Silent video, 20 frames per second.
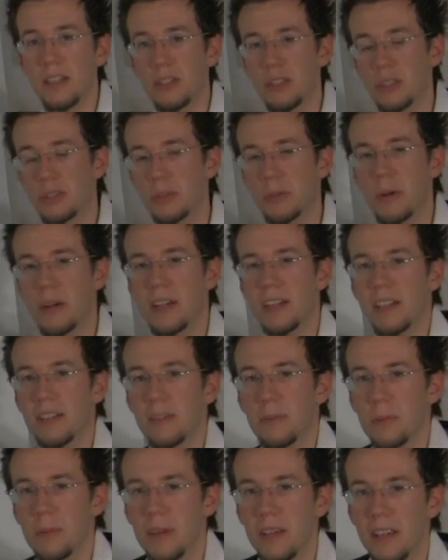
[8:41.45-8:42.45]
So it's
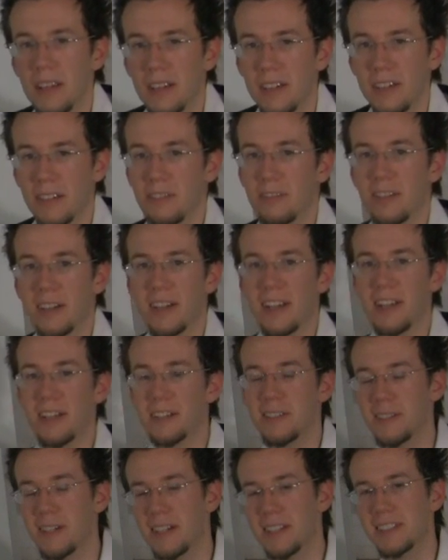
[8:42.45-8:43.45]
quite weird and very
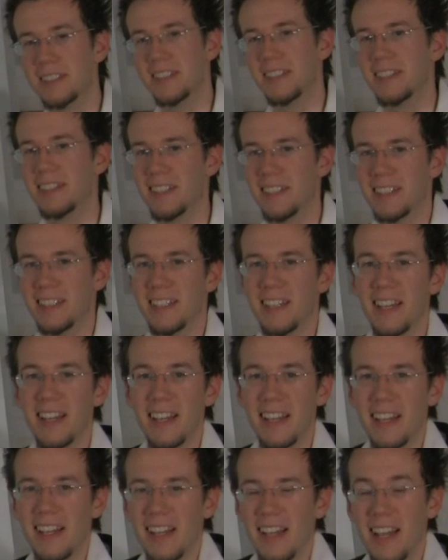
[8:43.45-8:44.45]
interesting, and
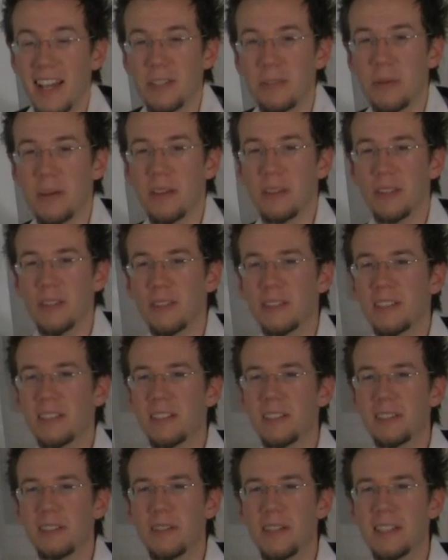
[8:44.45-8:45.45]
it's one of those
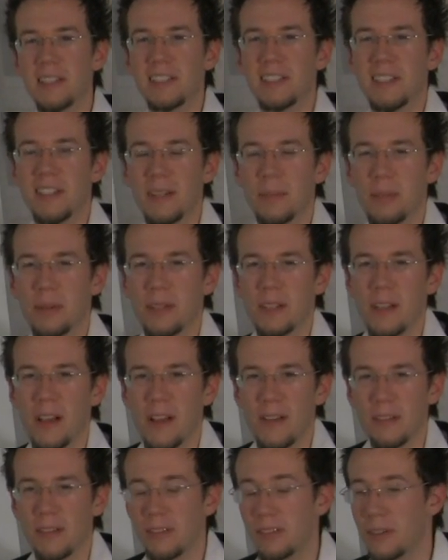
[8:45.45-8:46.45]
little tricks you could pull
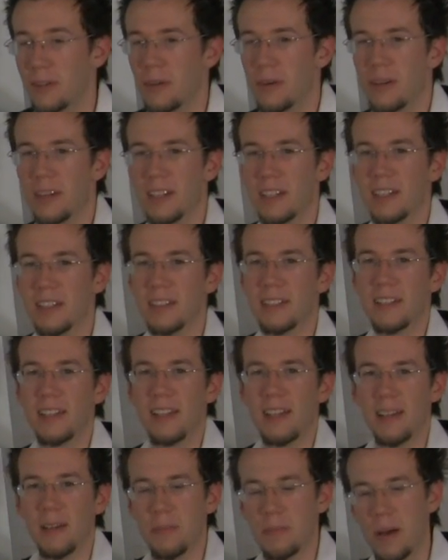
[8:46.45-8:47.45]
off if you want to
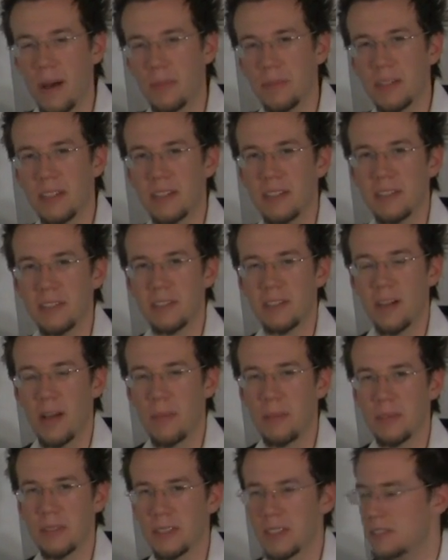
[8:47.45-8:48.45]
pop that into your
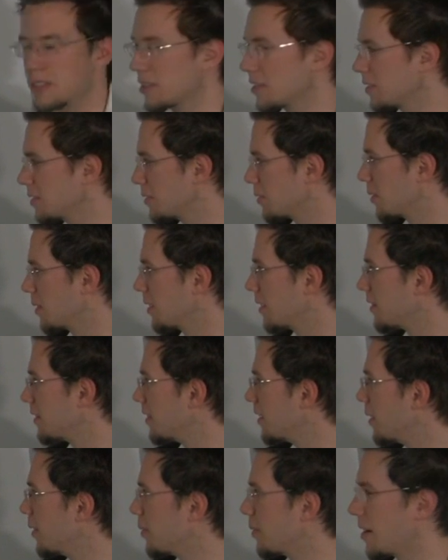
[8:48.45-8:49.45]
compositions or
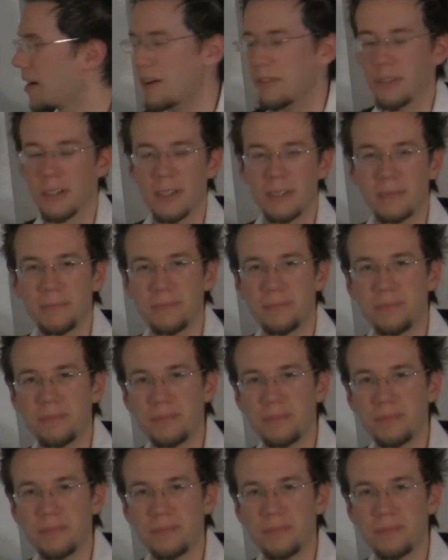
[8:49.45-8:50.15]
whatever.